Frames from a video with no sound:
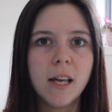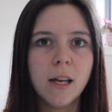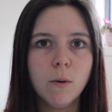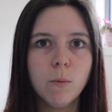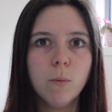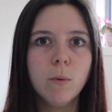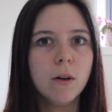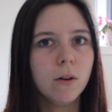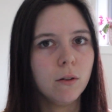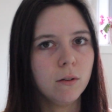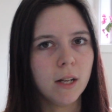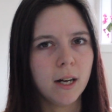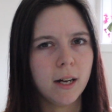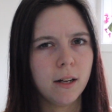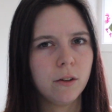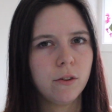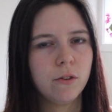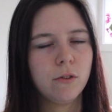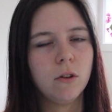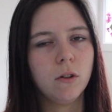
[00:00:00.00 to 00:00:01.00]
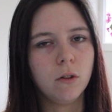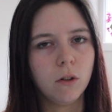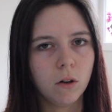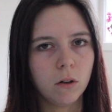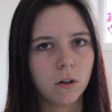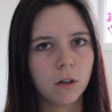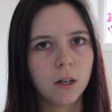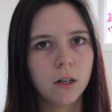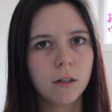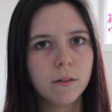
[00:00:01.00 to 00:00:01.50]
it will last
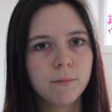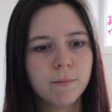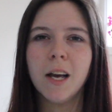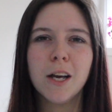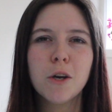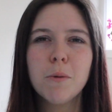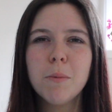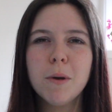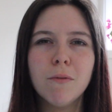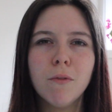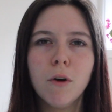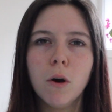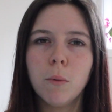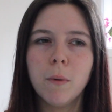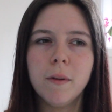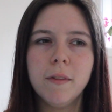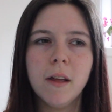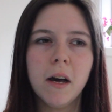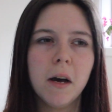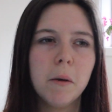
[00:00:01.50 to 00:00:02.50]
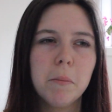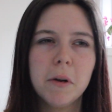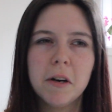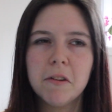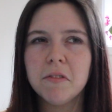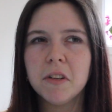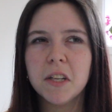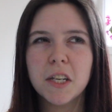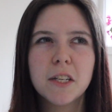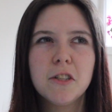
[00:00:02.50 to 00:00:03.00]
longer. I could be wrong with that, but I
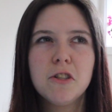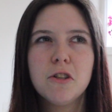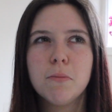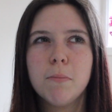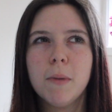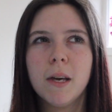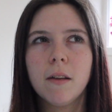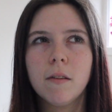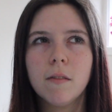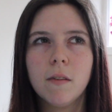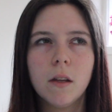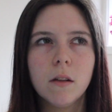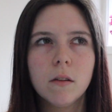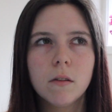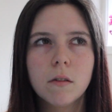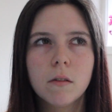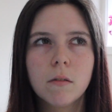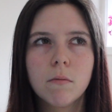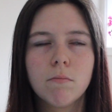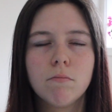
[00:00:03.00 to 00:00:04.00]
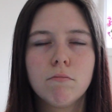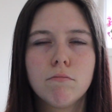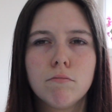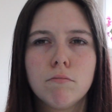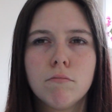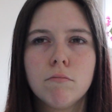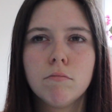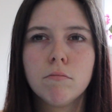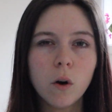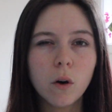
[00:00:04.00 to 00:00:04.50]
feel like it just makes sense.
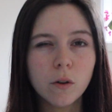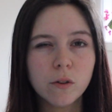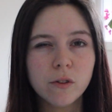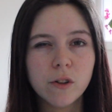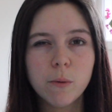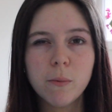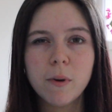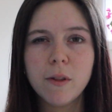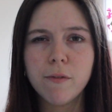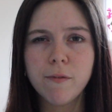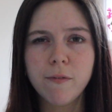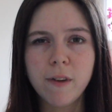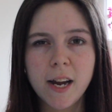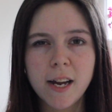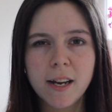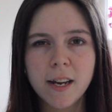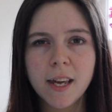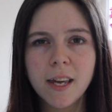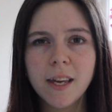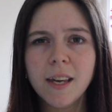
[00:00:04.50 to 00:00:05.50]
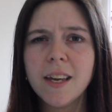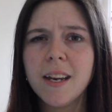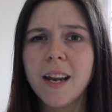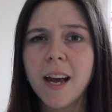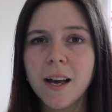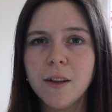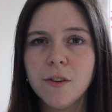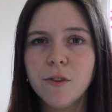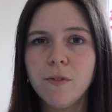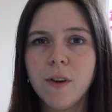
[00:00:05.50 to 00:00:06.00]
Also with fading, it
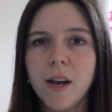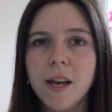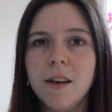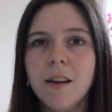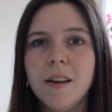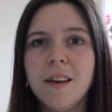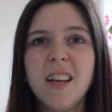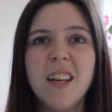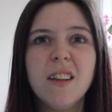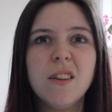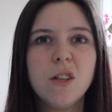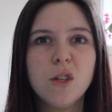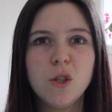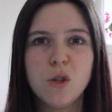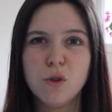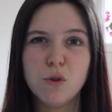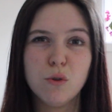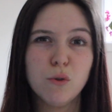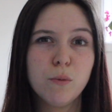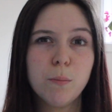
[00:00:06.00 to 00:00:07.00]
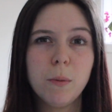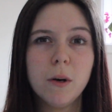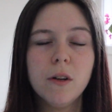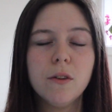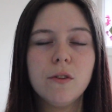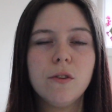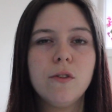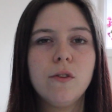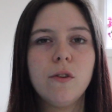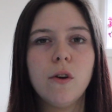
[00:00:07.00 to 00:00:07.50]
has faded in the usual
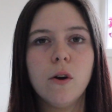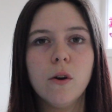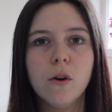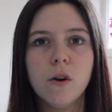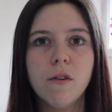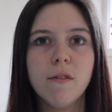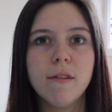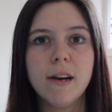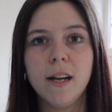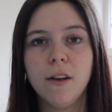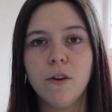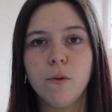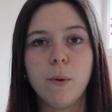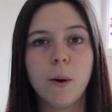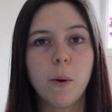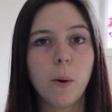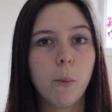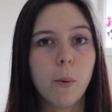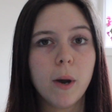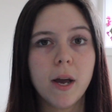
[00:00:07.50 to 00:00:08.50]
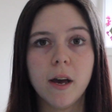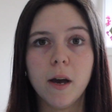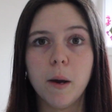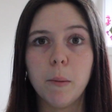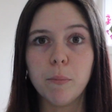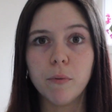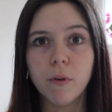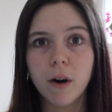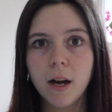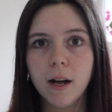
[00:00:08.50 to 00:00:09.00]
spots, so around where we wear
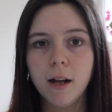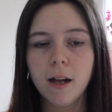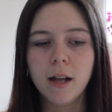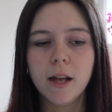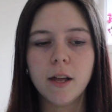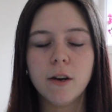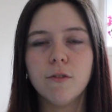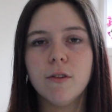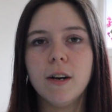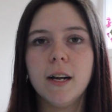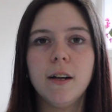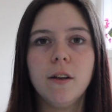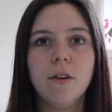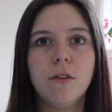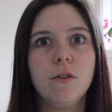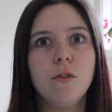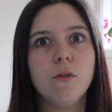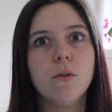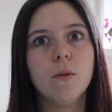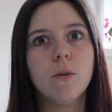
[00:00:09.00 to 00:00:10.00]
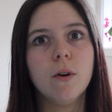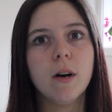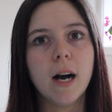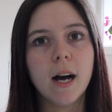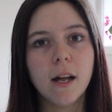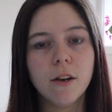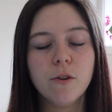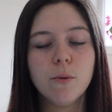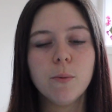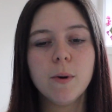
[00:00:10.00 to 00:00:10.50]
a bra and around your
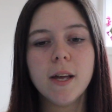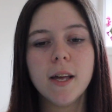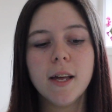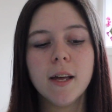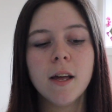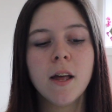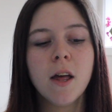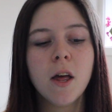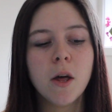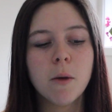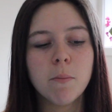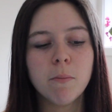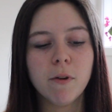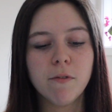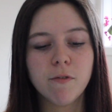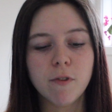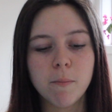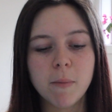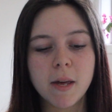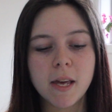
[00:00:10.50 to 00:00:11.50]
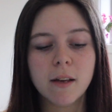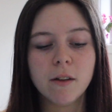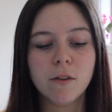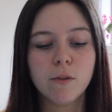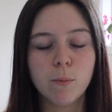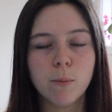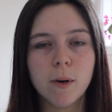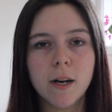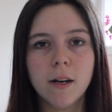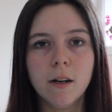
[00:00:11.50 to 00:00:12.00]
underwear, but for me
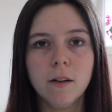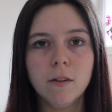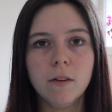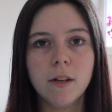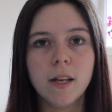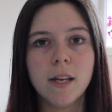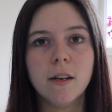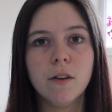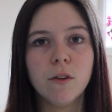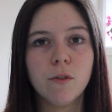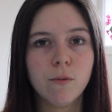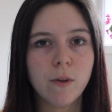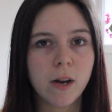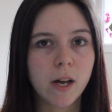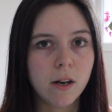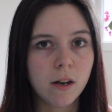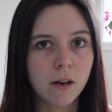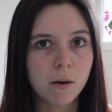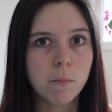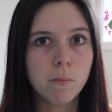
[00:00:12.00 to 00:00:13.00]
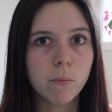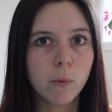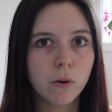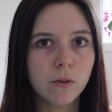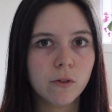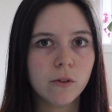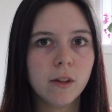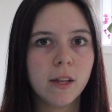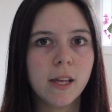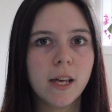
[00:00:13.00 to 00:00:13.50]
as well, it has faded
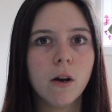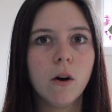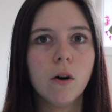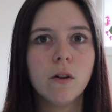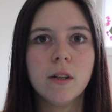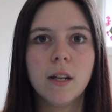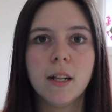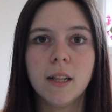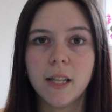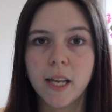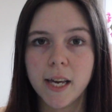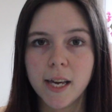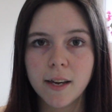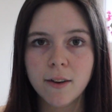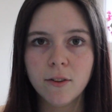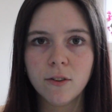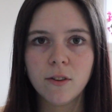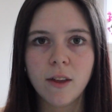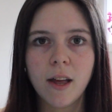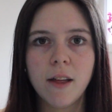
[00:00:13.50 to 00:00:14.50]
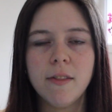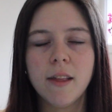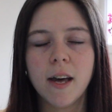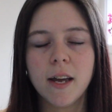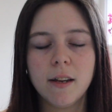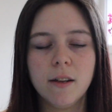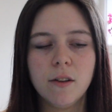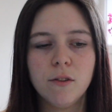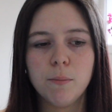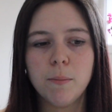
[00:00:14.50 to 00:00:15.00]
mostly on the legs, and
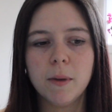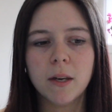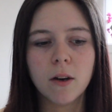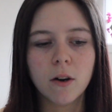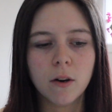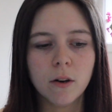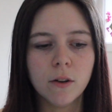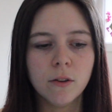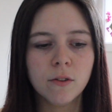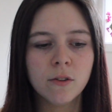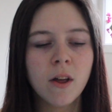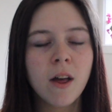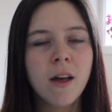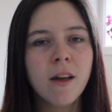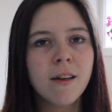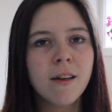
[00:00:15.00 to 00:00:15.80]
that is because,